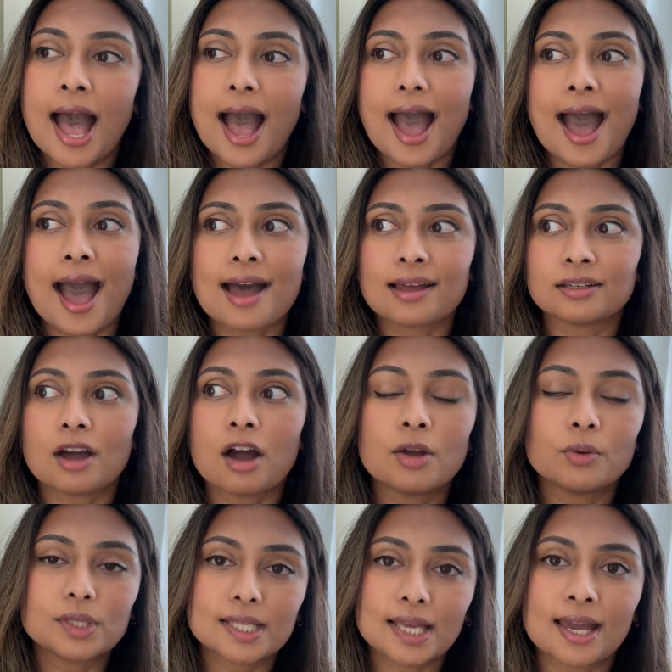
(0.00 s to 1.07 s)
And I
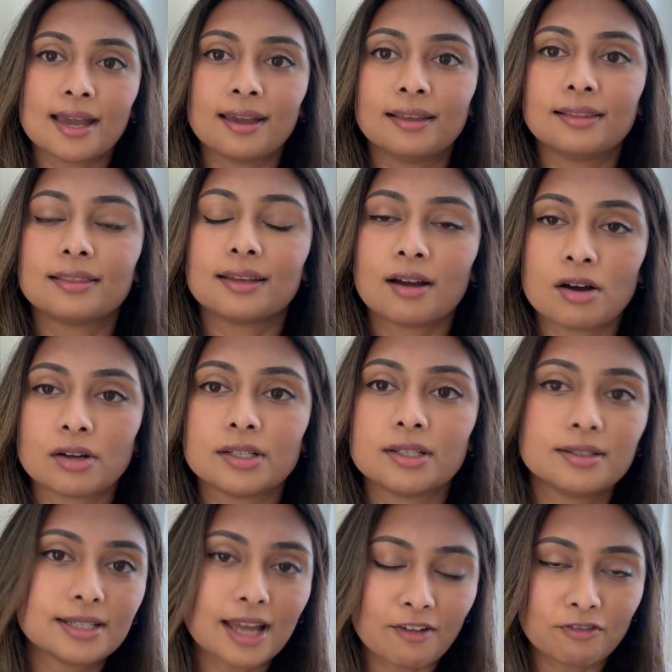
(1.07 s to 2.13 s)
would say the
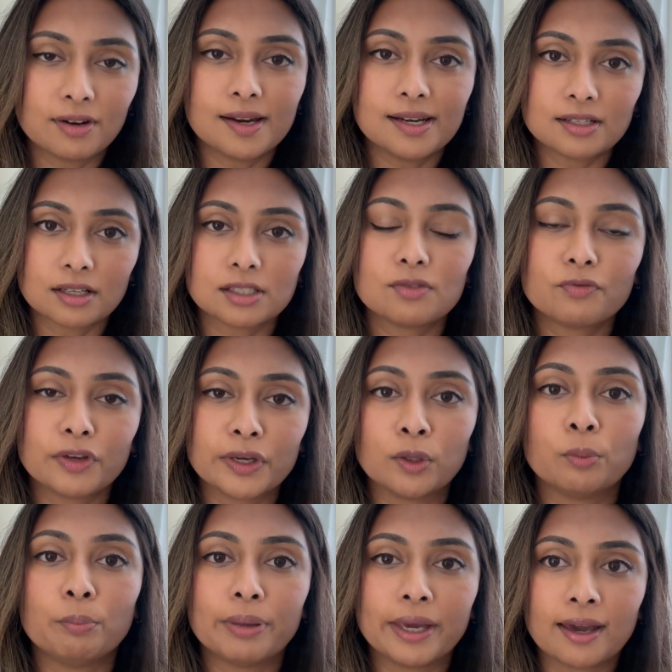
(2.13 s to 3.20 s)
garden definitely does feel
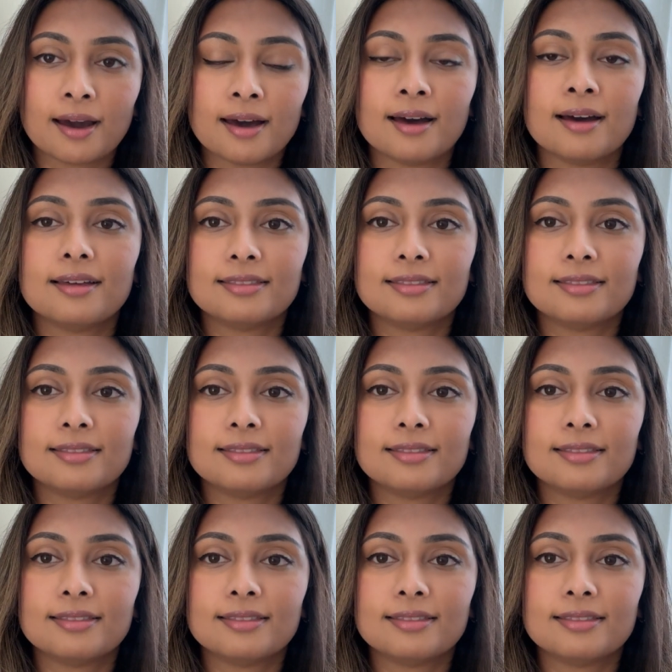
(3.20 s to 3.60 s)
bigger